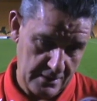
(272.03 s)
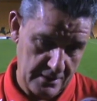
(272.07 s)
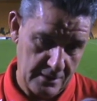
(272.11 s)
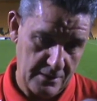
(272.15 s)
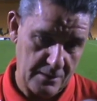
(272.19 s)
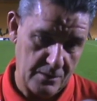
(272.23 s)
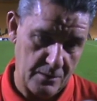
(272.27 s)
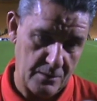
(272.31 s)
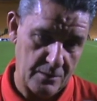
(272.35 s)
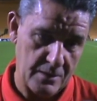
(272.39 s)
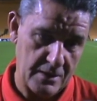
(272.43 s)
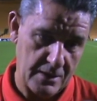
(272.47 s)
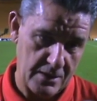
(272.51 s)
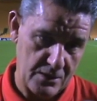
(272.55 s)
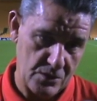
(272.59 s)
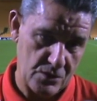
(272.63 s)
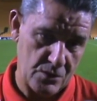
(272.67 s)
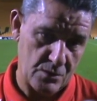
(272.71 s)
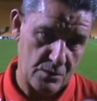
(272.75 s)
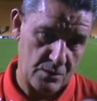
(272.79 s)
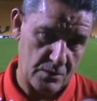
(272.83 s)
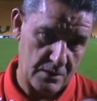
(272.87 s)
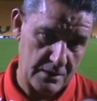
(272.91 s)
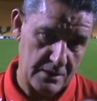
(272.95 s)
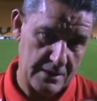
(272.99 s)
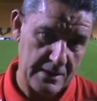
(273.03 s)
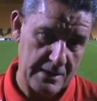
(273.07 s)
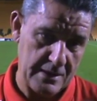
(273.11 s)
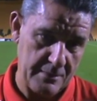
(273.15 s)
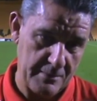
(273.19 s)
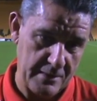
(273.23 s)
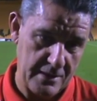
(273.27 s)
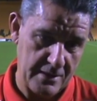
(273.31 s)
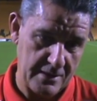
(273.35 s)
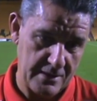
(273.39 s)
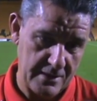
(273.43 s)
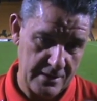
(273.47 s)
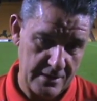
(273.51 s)
you know they saw a
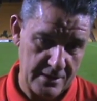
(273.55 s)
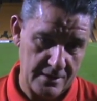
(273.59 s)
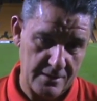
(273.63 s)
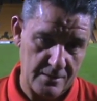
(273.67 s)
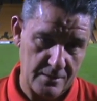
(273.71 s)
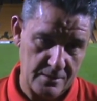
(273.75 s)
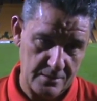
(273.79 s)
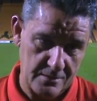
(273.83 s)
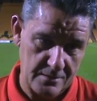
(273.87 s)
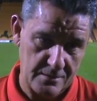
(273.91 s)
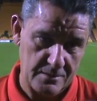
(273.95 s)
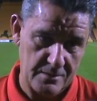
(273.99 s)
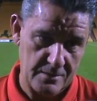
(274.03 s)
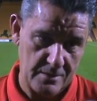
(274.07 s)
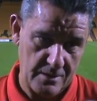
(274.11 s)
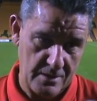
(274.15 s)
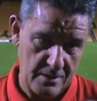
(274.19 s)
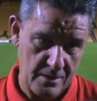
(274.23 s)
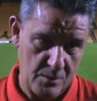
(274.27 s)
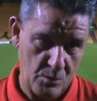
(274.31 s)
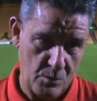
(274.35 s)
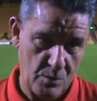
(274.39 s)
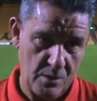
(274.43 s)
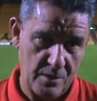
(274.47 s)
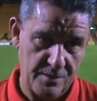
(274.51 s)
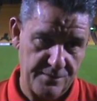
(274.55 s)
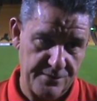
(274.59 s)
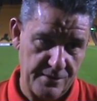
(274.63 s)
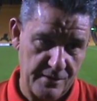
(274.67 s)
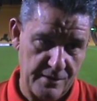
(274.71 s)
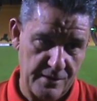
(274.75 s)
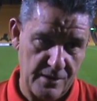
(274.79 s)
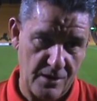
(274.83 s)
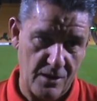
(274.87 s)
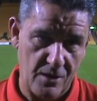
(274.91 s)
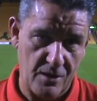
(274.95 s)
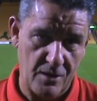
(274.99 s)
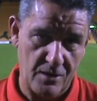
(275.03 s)
team out there that worked
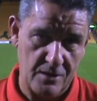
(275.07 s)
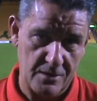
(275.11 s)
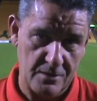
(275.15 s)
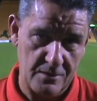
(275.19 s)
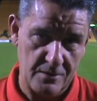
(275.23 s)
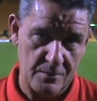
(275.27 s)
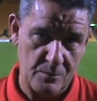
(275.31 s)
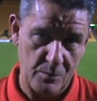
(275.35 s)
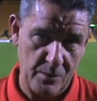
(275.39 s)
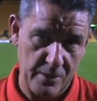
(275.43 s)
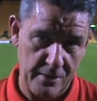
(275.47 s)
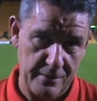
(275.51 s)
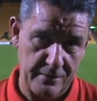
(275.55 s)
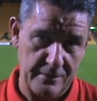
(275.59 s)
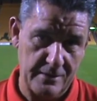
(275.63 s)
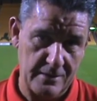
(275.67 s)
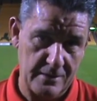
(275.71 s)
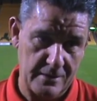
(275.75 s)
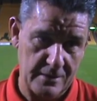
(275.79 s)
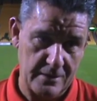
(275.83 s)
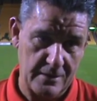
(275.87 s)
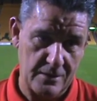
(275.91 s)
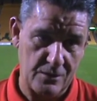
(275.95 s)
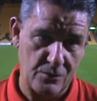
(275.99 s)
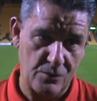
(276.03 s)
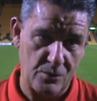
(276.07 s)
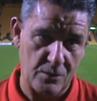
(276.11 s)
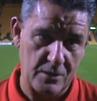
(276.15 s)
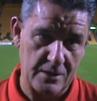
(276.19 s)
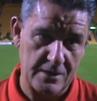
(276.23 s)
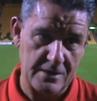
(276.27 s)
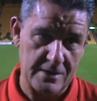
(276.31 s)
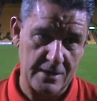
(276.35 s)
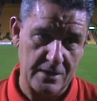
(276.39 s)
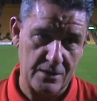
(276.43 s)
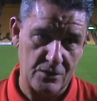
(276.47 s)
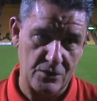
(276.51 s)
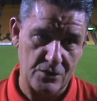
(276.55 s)
very hard wearing the Crawley
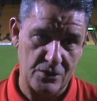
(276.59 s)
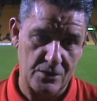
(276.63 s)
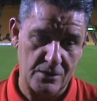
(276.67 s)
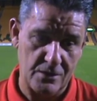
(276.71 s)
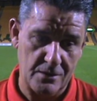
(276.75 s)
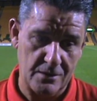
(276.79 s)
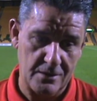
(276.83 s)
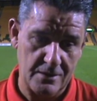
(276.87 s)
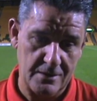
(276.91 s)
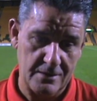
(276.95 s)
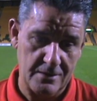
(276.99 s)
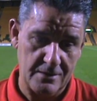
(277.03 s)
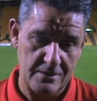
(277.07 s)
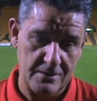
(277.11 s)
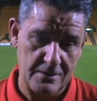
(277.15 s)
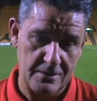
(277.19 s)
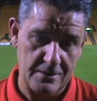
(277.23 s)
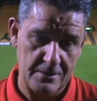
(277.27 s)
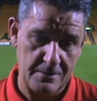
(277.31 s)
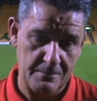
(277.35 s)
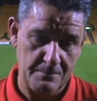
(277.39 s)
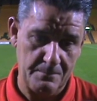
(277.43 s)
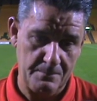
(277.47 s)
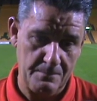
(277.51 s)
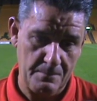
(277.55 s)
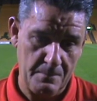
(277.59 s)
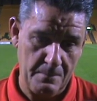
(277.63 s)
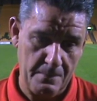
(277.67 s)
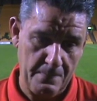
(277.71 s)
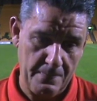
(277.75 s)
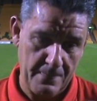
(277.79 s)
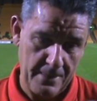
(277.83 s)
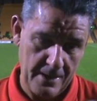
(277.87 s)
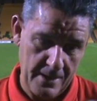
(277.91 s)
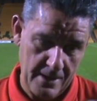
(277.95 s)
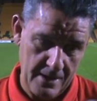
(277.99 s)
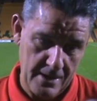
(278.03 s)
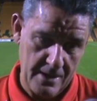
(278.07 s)
Town shirt, and um,
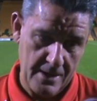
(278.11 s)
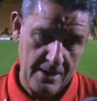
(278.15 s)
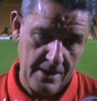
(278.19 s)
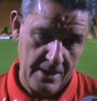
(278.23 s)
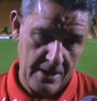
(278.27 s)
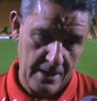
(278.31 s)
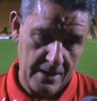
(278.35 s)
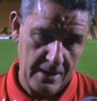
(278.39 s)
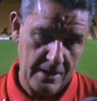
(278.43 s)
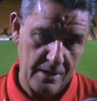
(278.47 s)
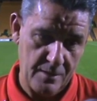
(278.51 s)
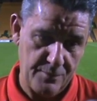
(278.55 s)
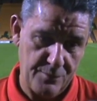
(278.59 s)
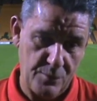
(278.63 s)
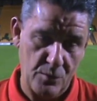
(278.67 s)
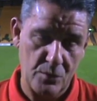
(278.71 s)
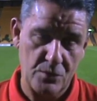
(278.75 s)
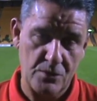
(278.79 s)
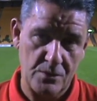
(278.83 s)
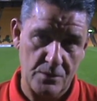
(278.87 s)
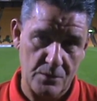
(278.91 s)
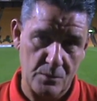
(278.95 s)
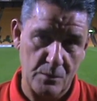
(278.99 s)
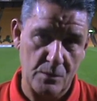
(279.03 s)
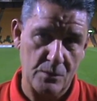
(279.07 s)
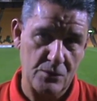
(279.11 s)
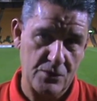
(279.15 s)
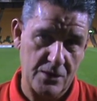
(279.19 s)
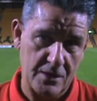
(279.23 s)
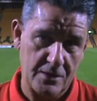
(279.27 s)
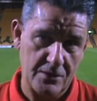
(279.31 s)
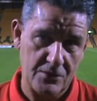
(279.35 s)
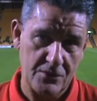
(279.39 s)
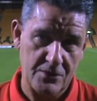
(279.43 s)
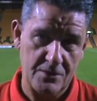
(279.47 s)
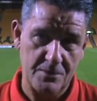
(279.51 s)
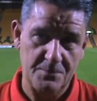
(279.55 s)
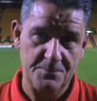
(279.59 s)
and our fortunes will
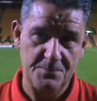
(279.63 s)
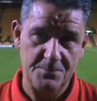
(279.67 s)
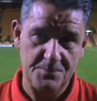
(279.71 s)
change.